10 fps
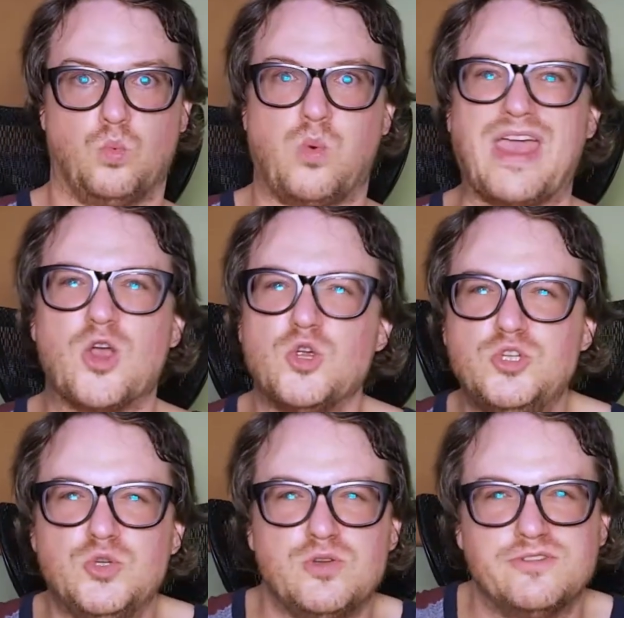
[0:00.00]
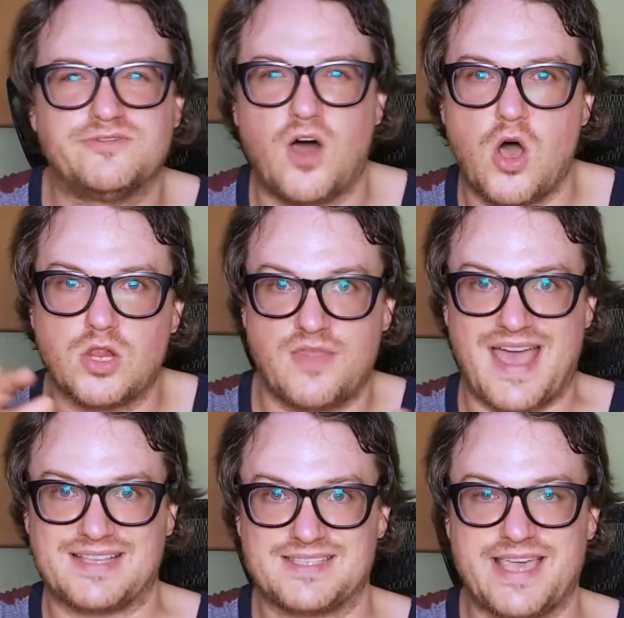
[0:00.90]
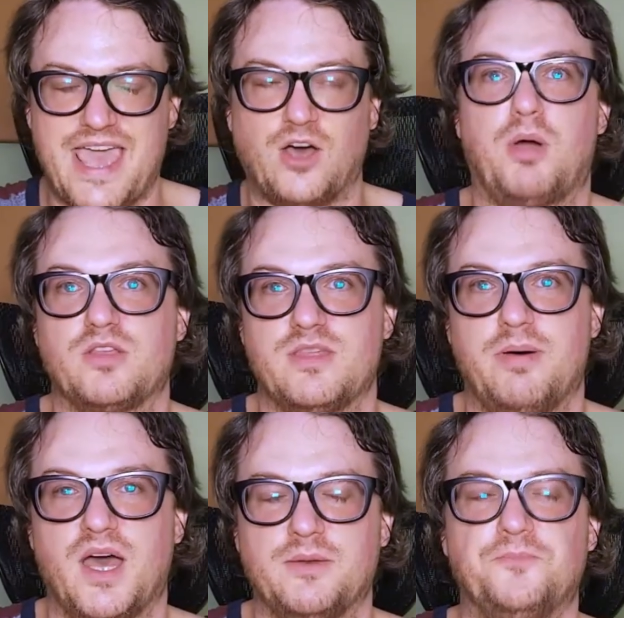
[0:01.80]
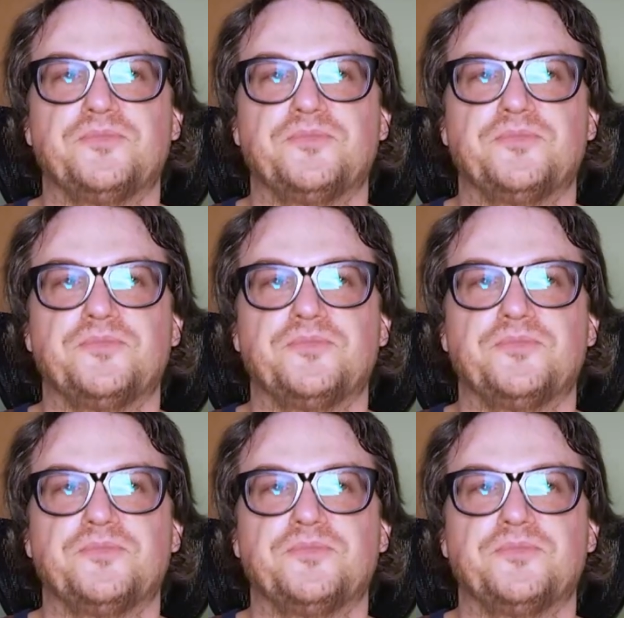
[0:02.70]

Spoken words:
where do you fall on that scale? Pardon the pun.